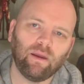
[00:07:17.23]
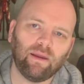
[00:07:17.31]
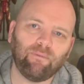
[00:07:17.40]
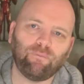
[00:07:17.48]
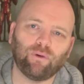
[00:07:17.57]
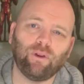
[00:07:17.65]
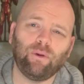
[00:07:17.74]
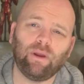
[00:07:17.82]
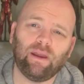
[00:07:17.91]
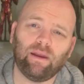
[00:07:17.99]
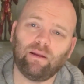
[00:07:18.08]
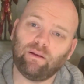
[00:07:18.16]
if you're new
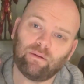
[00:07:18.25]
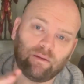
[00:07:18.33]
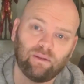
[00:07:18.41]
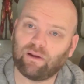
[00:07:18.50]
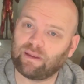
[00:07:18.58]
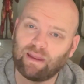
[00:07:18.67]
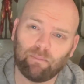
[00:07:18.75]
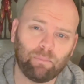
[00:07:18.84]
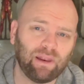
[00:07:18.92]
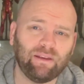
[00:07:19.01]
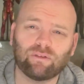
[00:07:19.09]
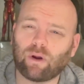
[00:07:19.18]
here, again,
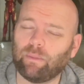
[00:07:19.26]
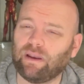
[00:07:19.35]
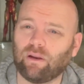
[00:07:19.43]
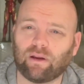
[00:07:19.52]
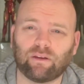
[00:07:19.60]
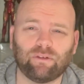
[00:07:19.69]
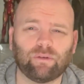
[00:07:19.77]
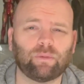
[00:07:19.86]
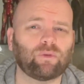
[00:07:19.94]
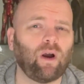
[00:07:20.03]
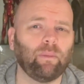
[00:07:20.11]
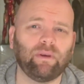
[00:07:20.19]
please comment, like and
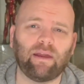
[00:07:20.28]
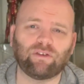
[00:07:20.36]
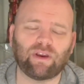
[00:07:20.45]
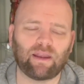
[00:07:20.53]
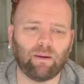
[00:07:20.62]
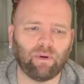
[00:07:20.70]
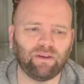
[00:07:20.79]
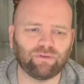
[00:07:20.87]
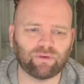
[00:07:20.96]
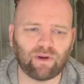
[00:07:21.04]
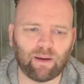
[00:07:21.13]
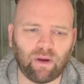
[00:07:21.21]
subscribe, and check out my
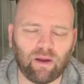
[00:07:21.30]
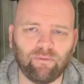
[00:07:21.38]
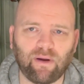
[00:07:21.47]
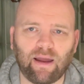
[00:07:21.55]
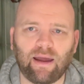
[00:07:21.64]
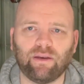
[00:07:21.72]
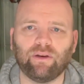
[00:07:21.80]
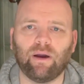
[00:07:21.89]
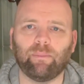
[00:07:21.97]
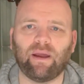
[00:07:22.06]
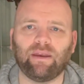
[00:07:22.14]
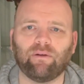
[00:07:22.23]
Instagram over at
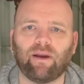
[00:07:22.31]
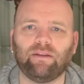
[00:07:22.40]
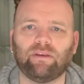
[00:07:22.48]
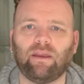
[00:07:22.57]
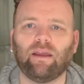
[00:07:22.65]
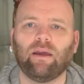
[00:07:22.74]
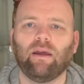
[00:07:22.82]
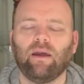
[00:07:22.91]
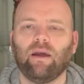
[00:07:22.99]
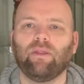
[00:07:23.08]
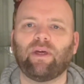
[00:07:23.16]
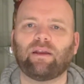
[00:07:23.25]
Nerdmania80.
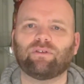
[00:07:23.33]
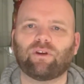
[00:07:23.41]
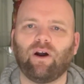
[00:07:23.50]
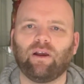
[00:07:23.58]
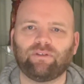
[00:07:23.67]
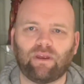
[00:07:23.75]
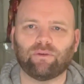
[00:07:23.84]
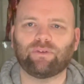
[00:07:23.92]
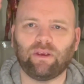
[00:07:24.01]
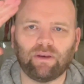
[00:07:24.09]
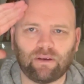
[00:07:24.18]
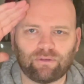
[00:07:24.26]
Thanks guys, and I'll see
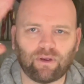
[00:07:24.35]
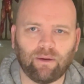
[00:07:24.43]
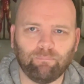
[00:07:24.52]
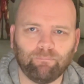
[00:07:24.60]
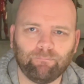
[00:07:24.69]
you next time.